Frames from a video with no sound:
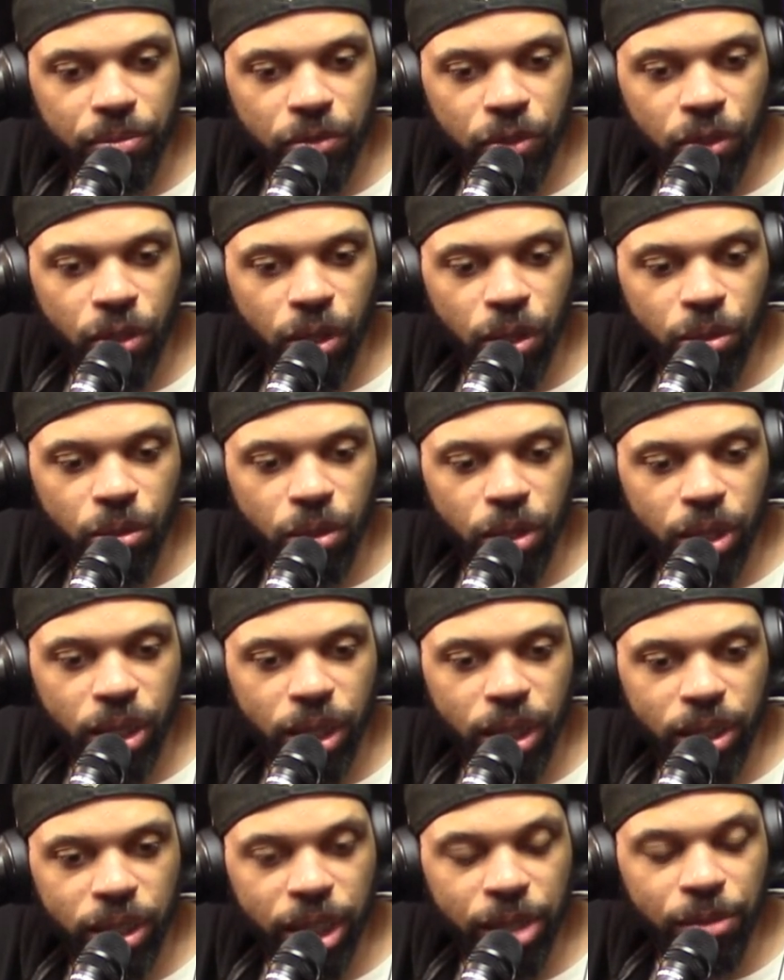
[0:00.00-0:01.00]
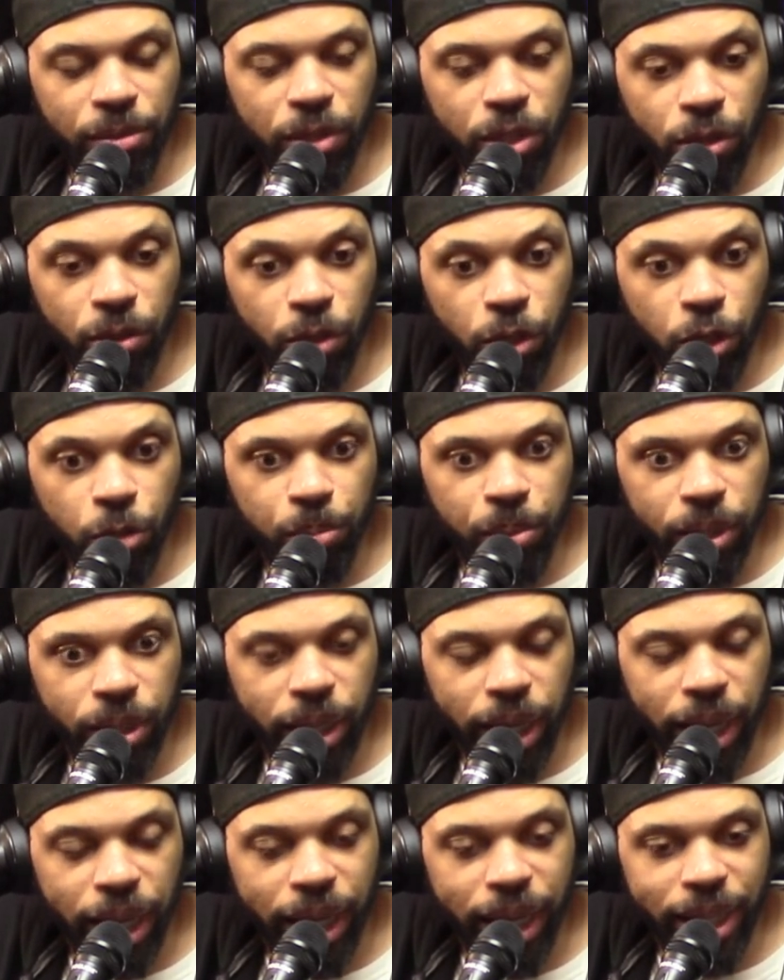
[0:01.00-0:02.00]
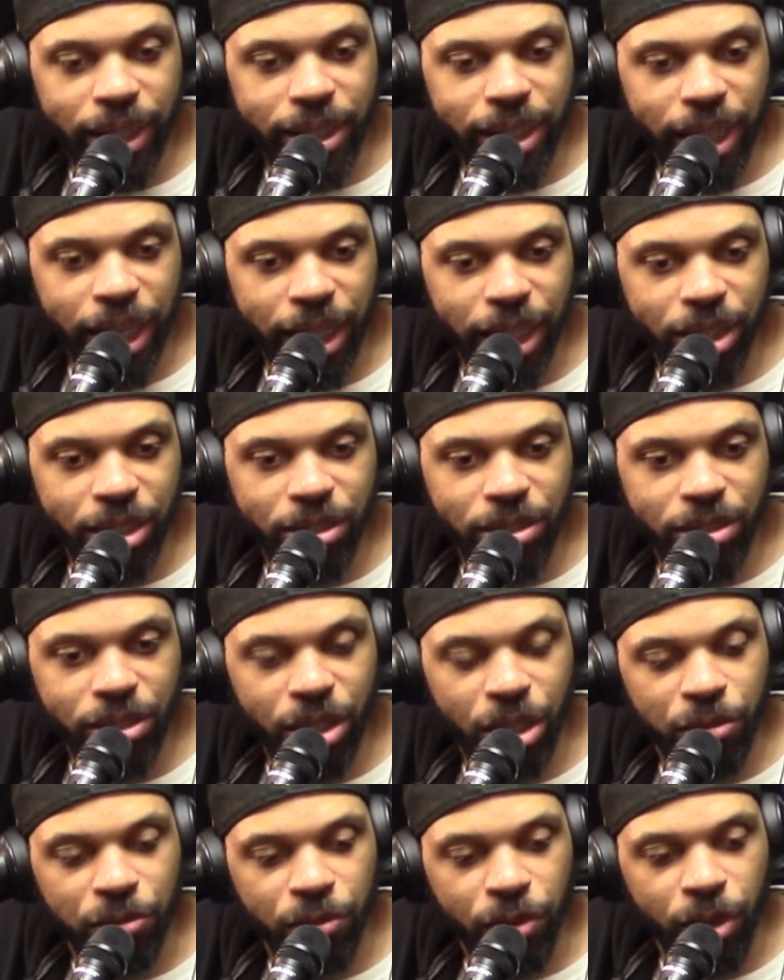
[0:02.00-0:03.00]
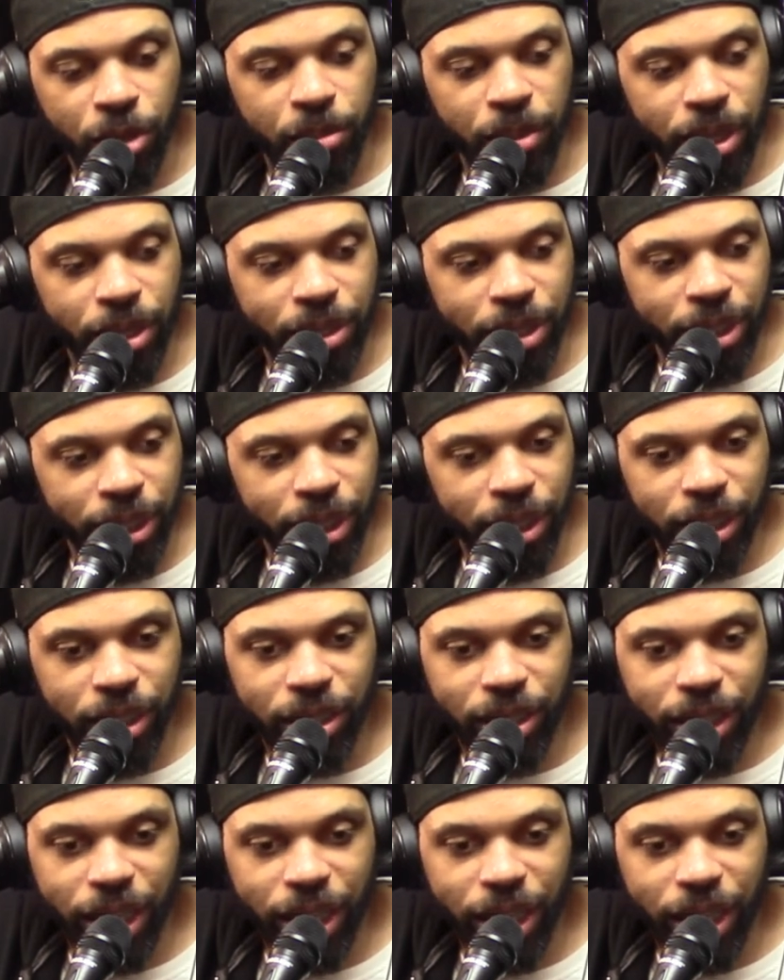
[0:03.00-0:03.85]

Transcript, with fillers: you know, uh, leaving your notebook and taking stuff from her thing,